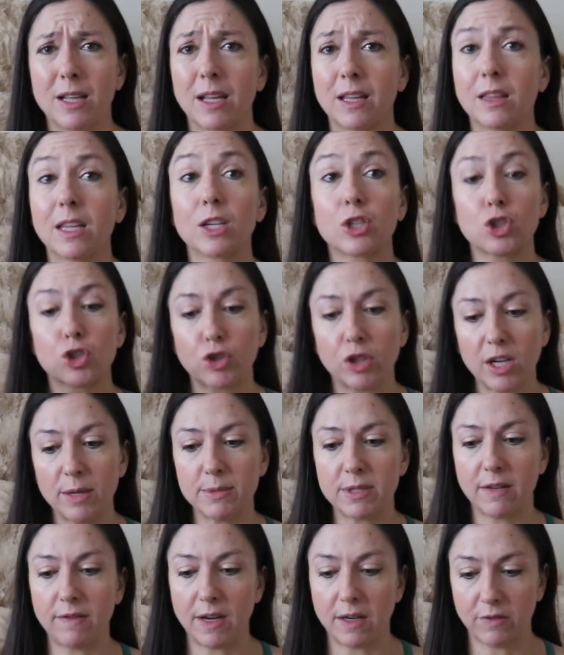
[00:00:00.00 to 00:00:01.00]
like the
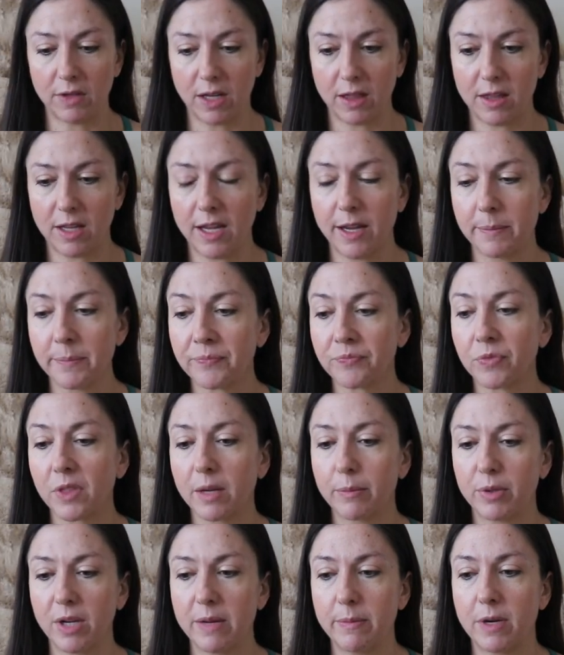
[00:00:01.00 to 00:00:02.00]
extremes of everything,
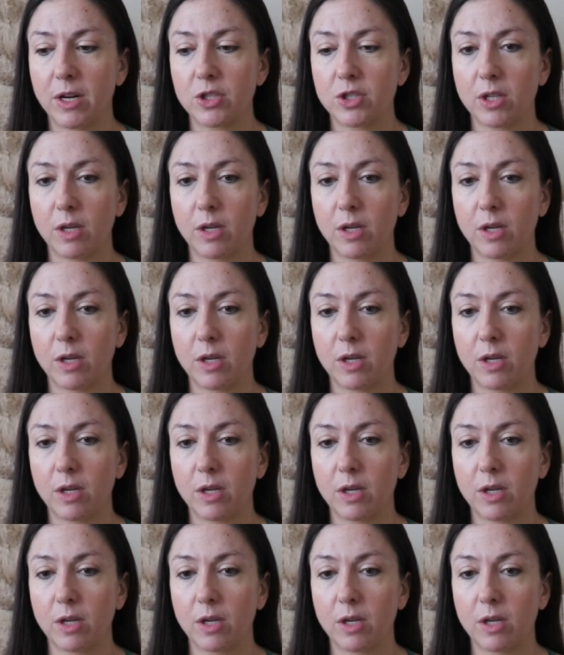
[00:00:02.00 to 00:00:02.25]
pretty much.